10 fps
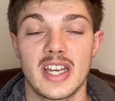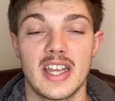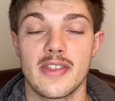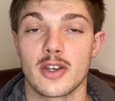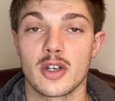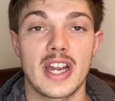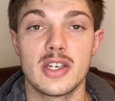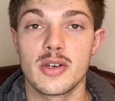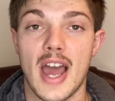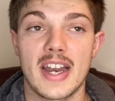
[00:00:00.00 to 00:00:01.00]
in the grade
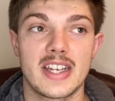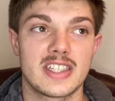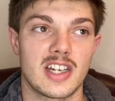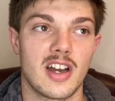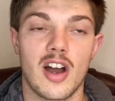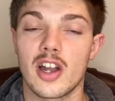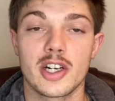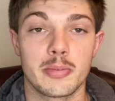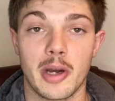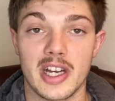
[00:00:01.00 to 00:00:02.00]
you got it is
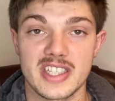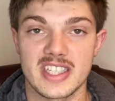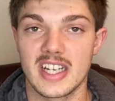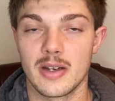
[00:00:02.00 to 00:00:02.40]
$100,